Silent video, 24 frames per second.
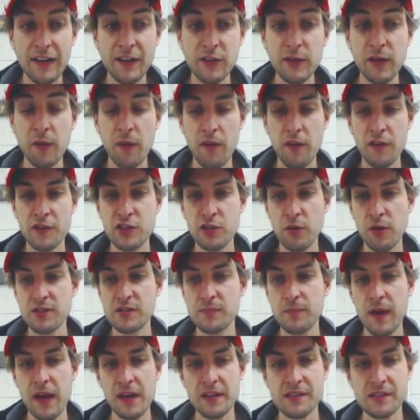I do get rid of
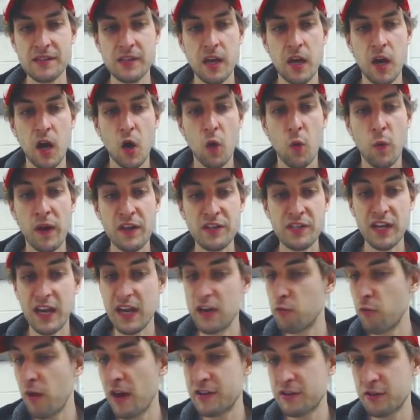the Choice Specs,
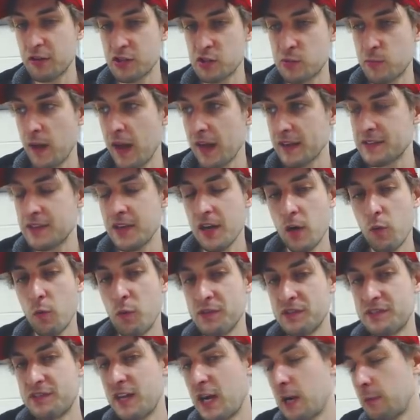which in
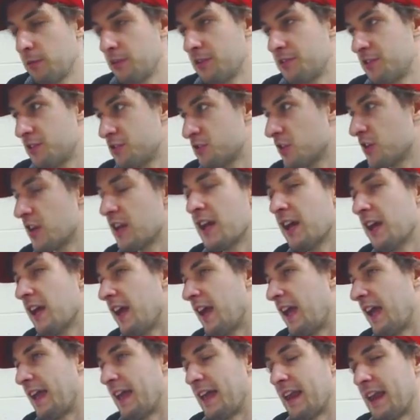retrospect was a terrible
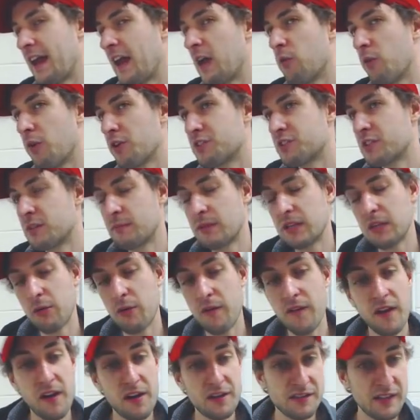decision, and I wish
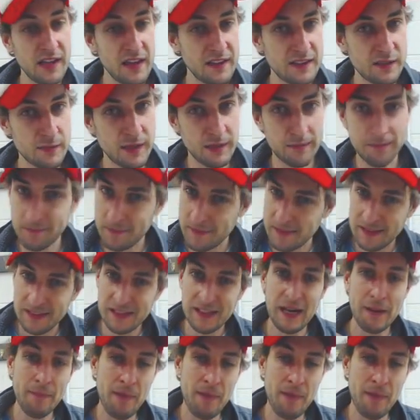somebody were there to say it to me.